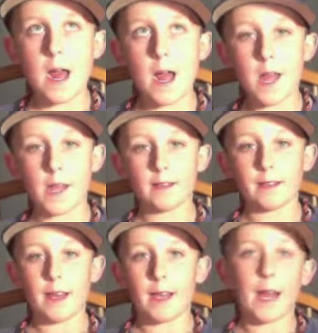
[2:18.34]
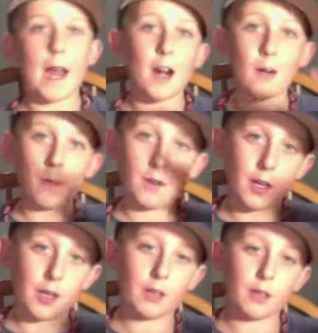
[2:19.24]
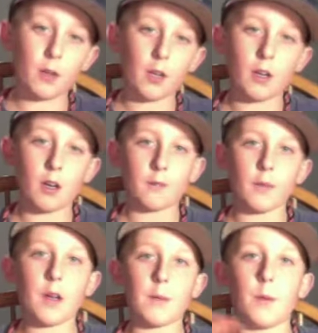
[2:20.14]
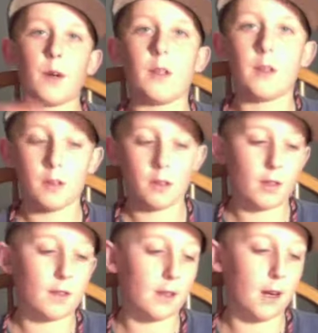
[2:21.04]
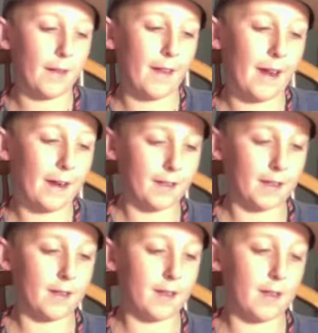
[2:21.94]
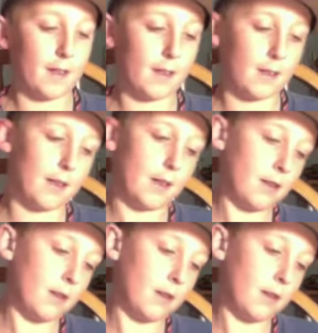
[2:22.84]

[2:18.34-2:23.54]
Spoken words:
it's like airplanes doing a dogfight, but it's not that. It's just like a...